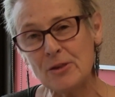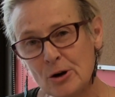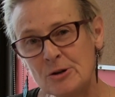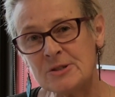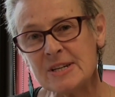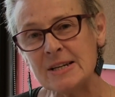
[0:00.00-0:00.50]
And
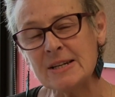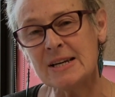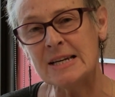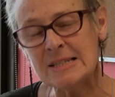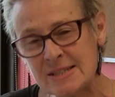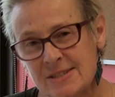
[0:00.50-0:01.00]
those
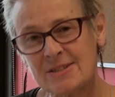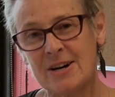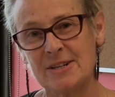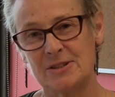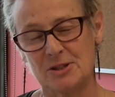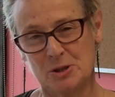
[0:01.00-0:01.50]

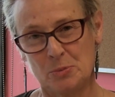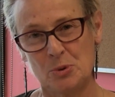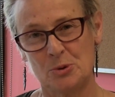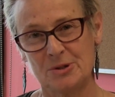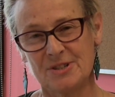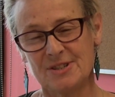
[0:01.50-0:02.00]
insider
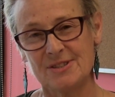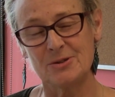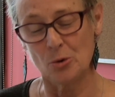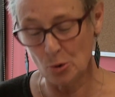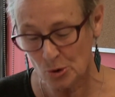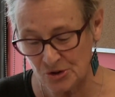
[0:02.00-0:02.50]

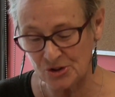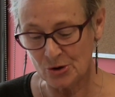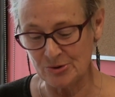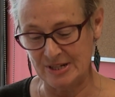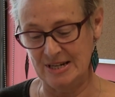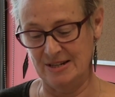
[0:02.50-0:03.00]
supporters
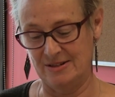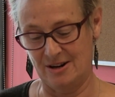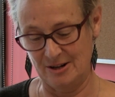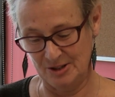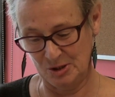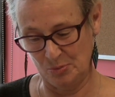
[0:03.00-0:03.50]
also
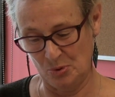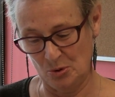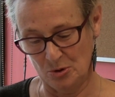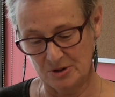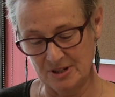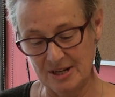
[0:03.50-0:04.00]
need our
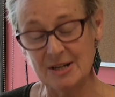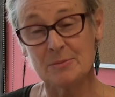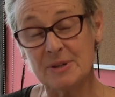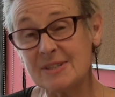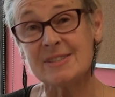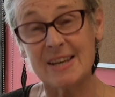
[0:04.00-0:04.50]
support
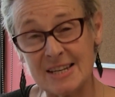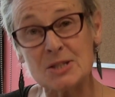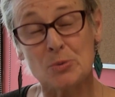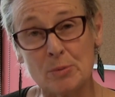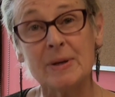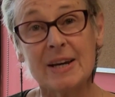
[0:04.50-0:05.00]
because
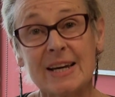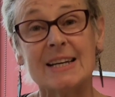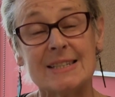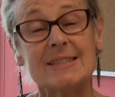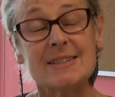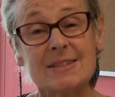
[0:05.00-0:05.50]
they're swimming
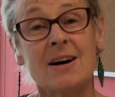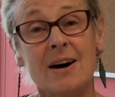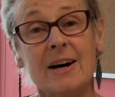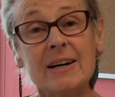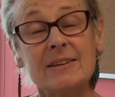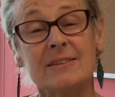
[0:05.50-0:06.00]
against the
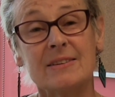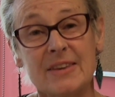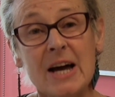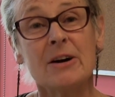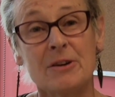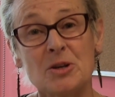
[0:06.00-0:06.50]
tide.
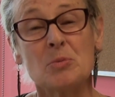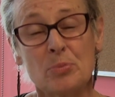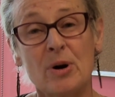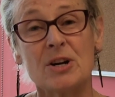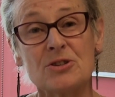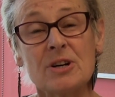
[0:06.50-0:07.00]
They're under
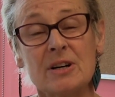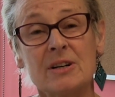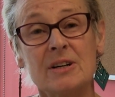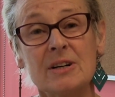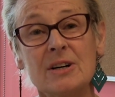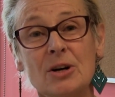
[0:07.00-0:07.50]

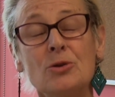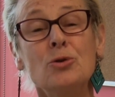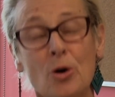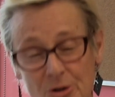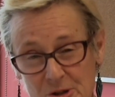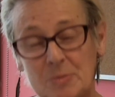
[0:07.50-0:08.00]
pressure
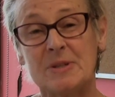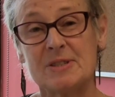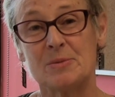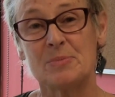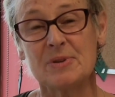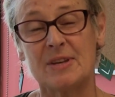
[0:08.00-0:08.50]
not to
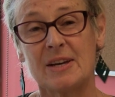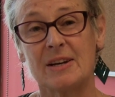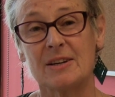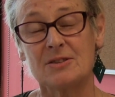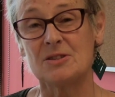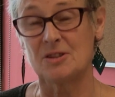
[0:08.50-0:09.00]
be
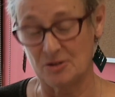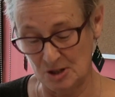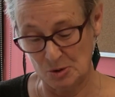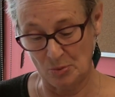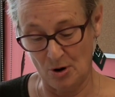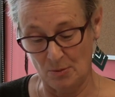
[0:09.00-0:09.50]
sympathetic to
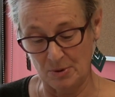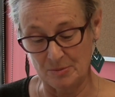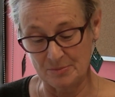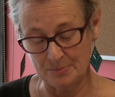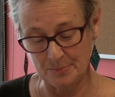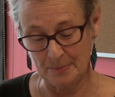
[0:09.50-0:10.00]
this
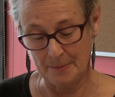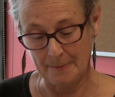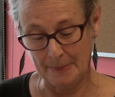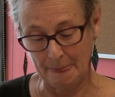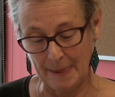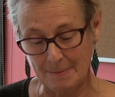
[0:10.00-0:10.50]
problem,
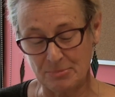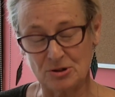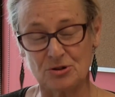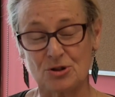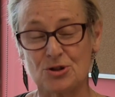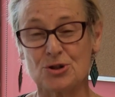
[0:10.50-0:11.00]

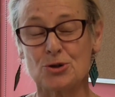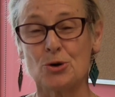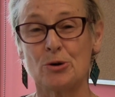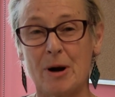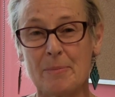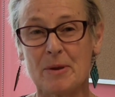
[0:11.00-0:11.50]
but to
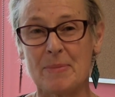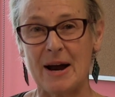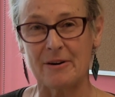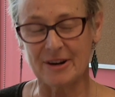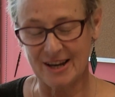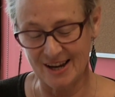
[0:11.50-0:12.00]
shore up the
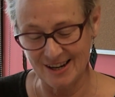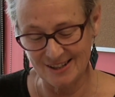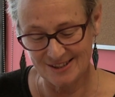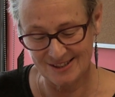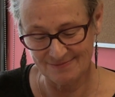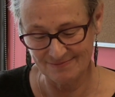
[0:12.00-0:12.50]

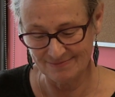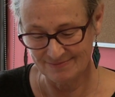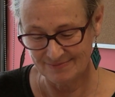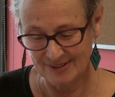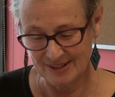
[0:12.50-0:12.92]
barricades.